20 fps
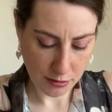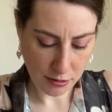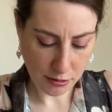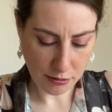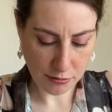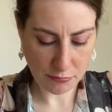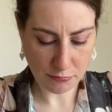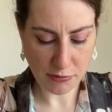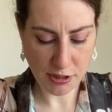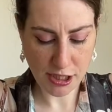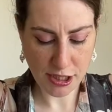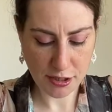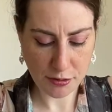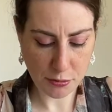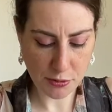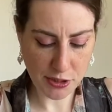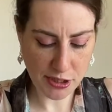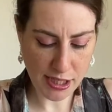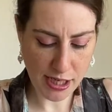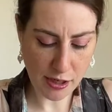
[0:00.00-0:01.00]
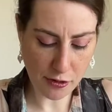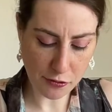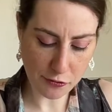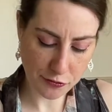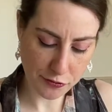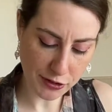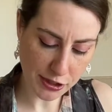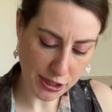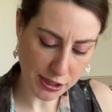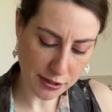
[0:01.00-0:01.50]
Oh, well, this one's
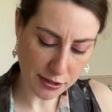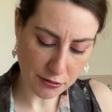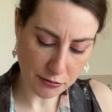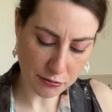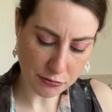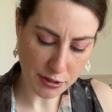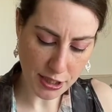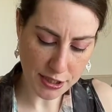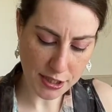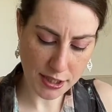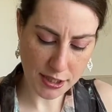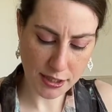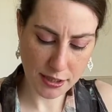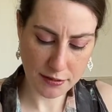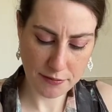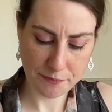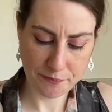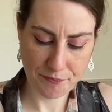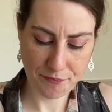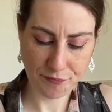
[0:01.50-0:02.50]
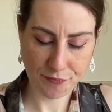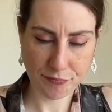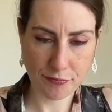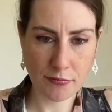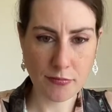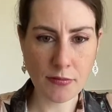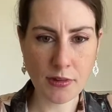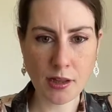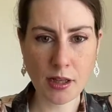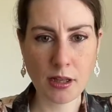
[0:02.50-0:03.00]
helpfully already
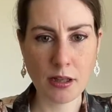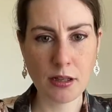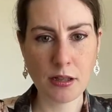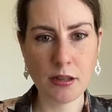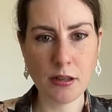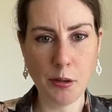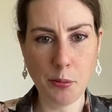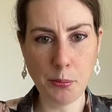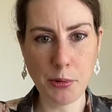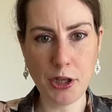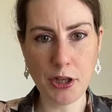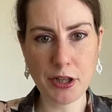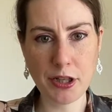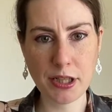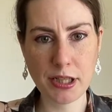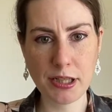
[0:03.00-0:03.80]
broken